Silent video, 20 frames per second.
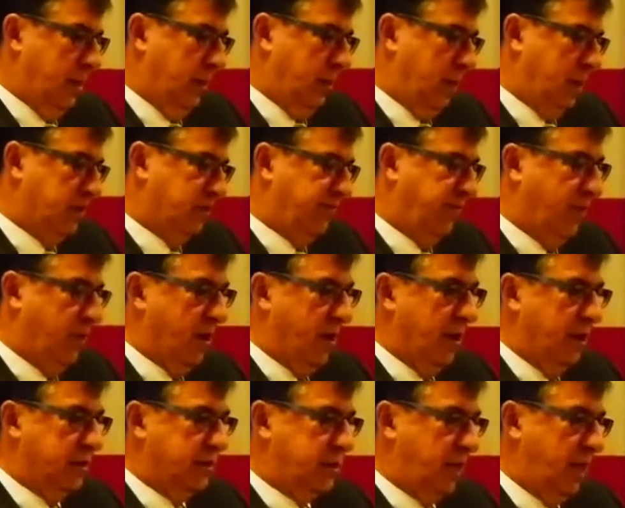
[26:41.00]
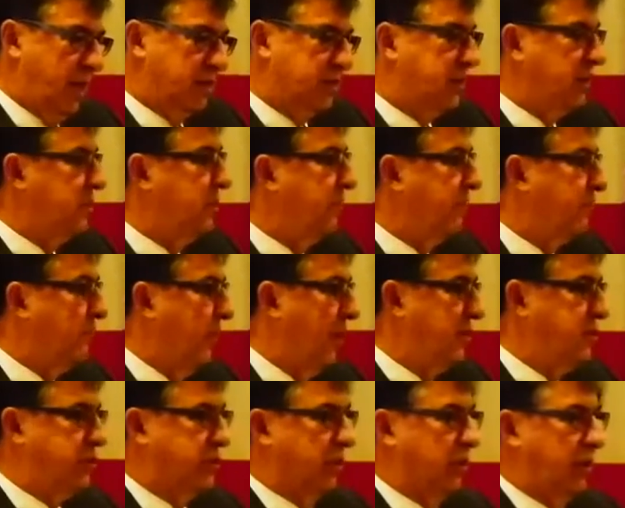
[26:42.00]
as far as the
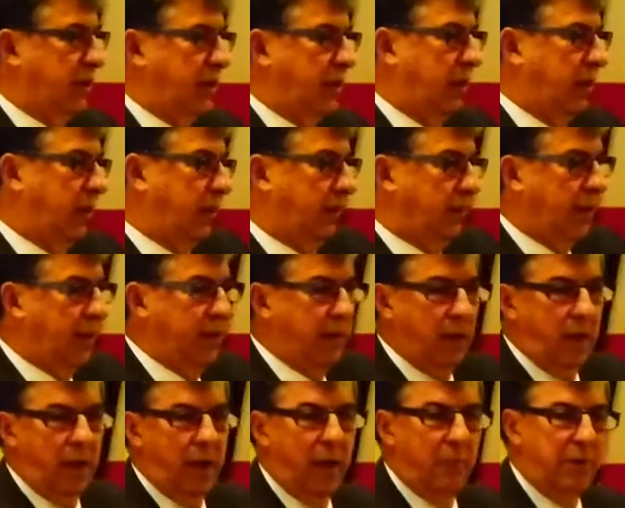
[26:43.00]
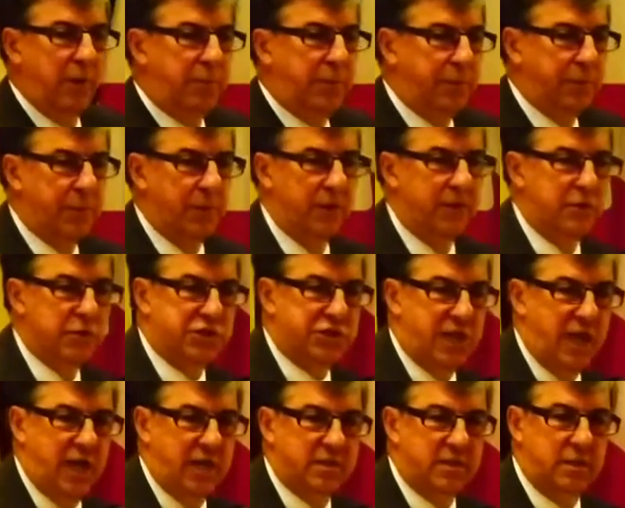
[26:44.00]
differential, and how many people
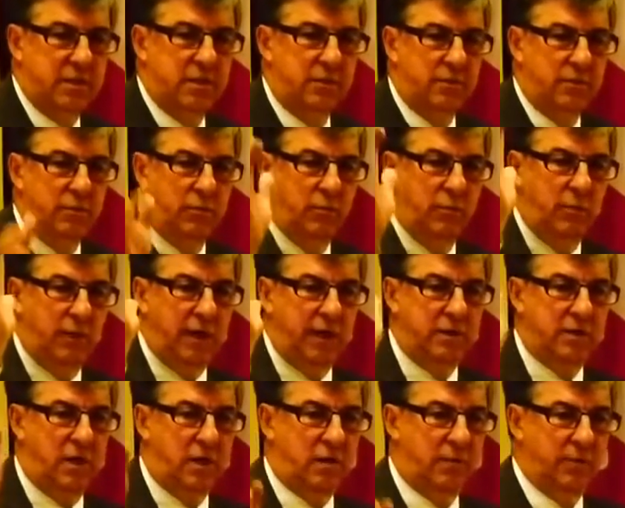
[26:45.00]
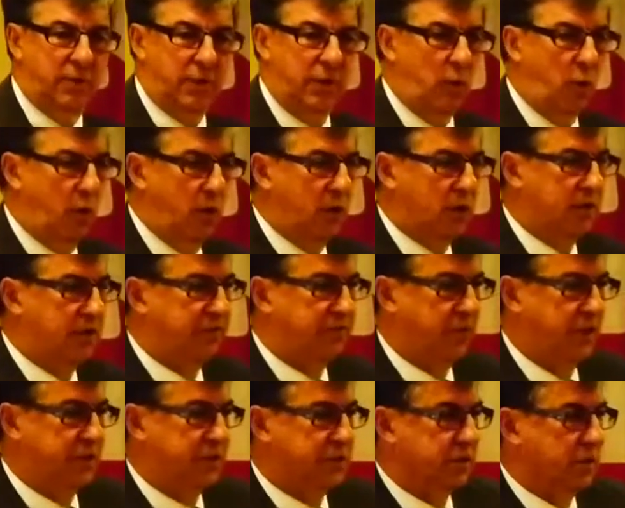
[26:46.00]
understand when I talk about an oil
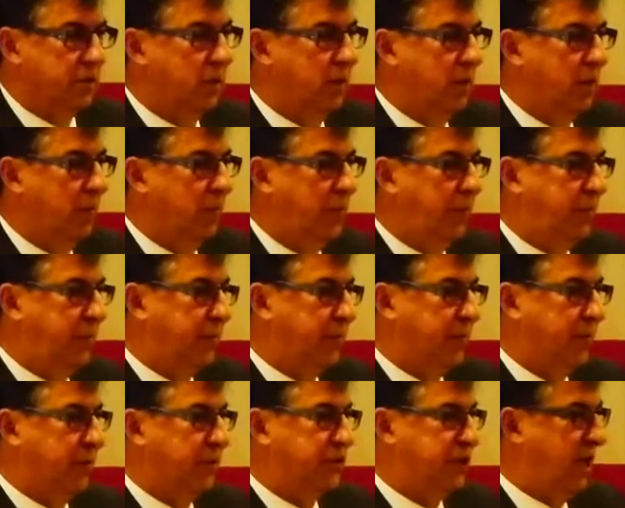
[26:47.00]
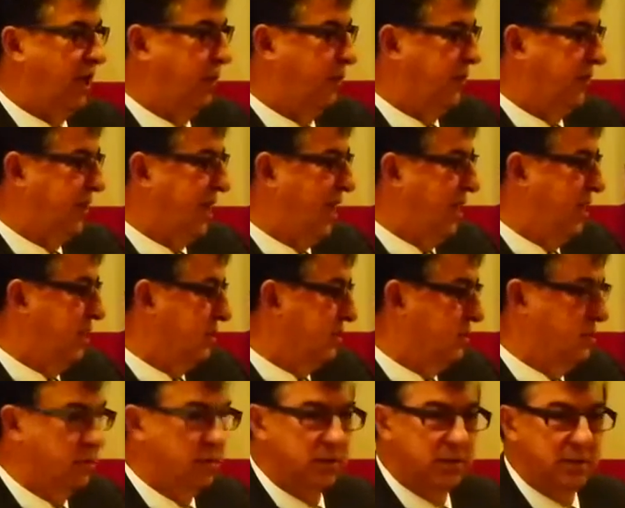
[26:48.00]
differential? How many people understand what that
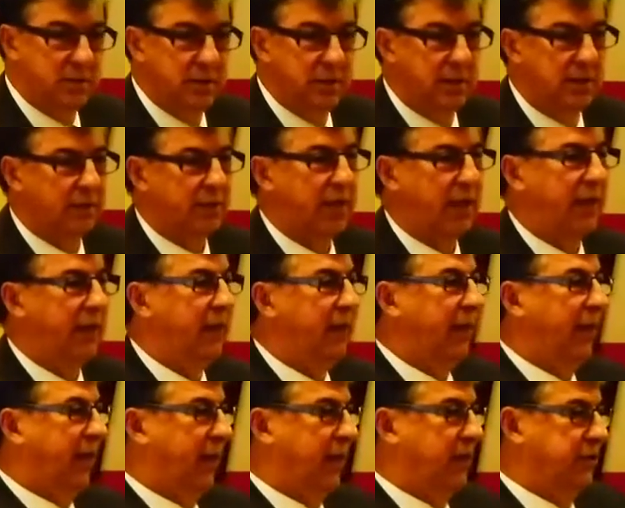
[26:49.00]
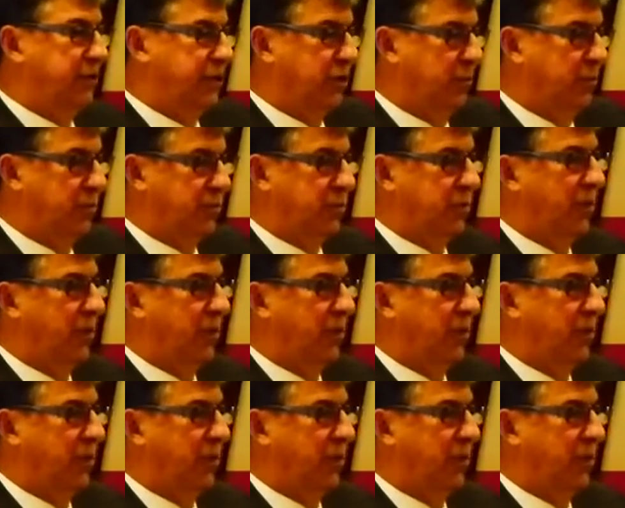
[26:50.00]
is? Okay, here's your